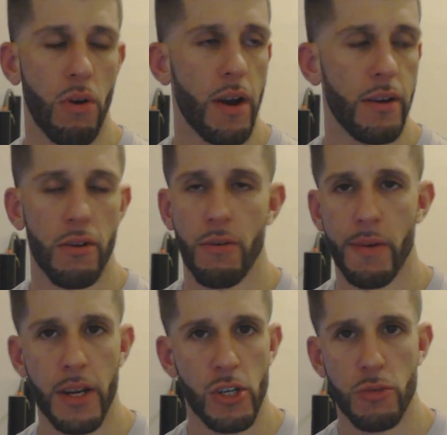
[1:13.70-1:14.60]
prior
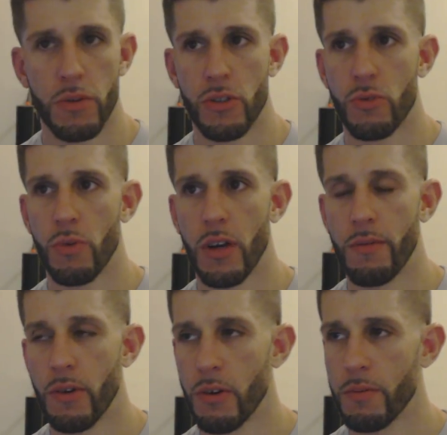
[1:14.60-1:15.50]
arrangements,
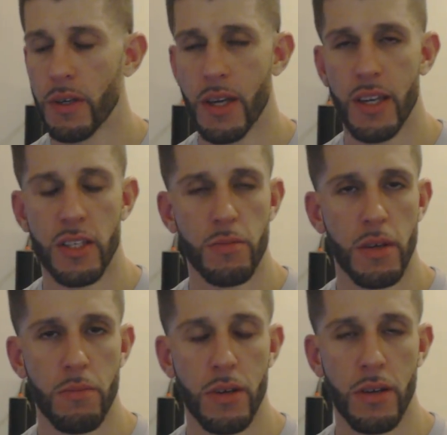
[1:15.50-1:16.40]
whatever the case
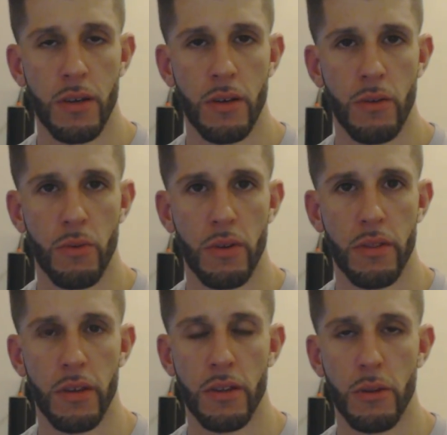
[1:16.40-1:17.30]
may be
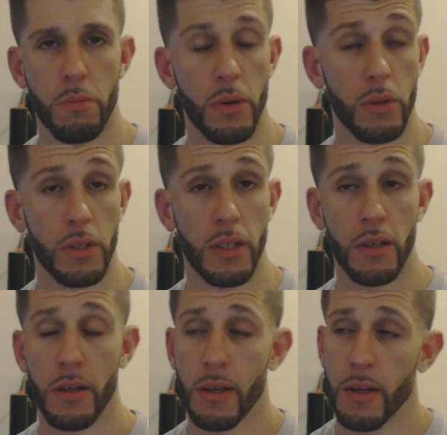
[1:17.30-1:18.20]
within the building,
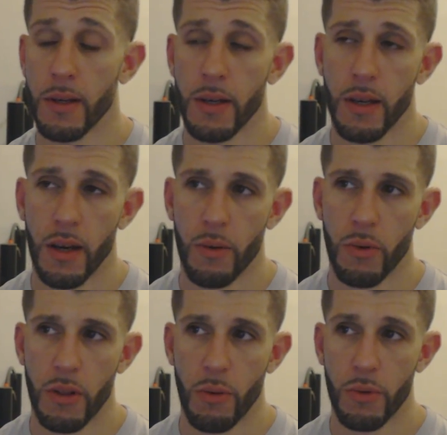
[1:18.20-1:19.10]

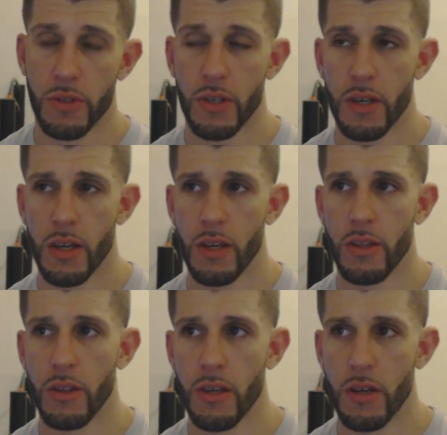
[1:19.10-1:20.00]
whether it was
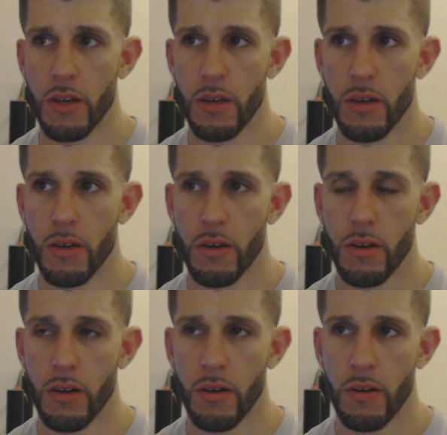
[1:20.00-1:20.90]
in the
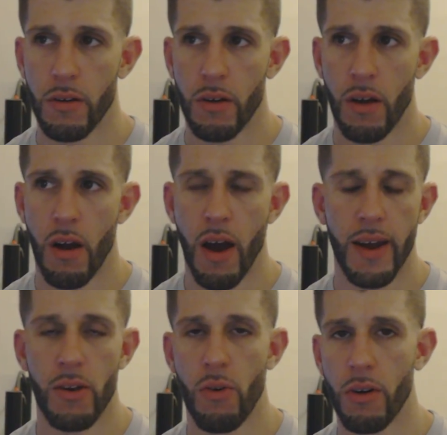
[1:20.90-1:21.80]

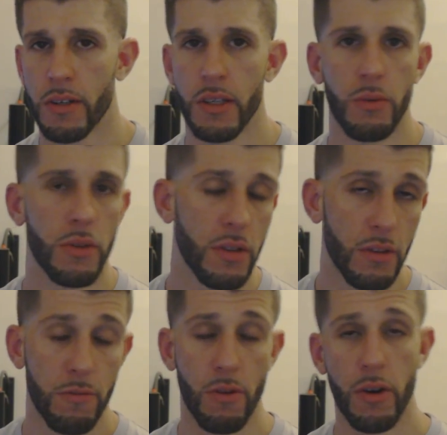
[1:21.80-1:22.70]
hierarchy
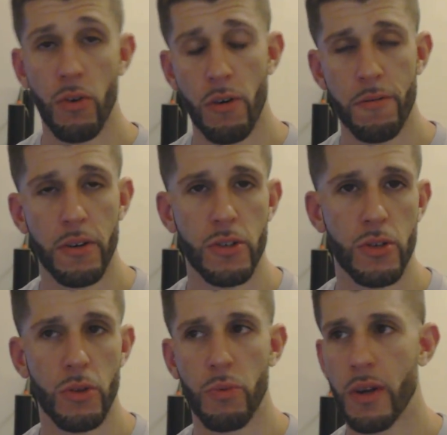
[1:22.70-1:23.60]
within the front
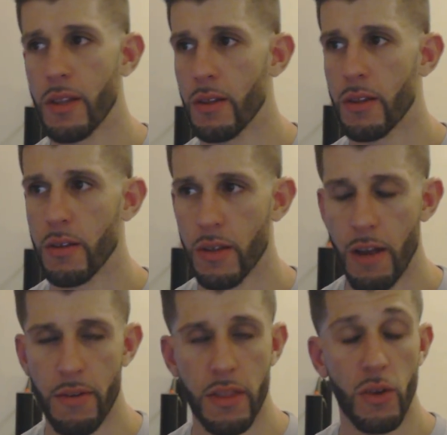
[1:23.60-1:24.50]
office or the way that
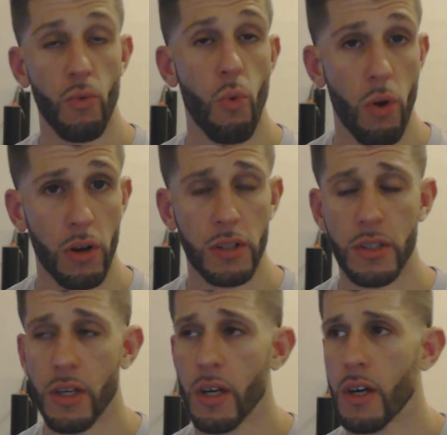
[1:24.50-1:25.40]
everything
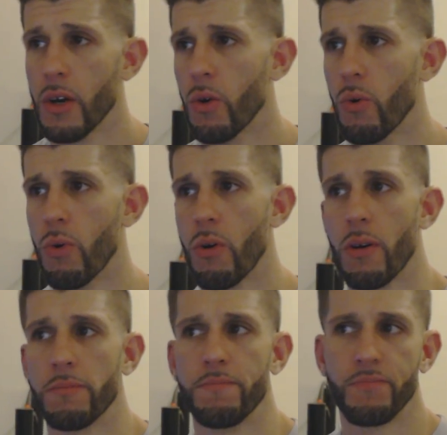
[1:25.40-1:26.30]
worked,
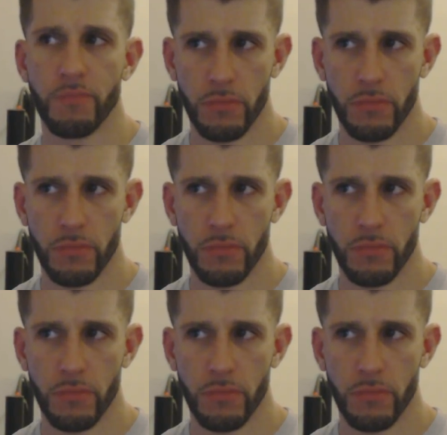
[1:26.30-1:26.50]
or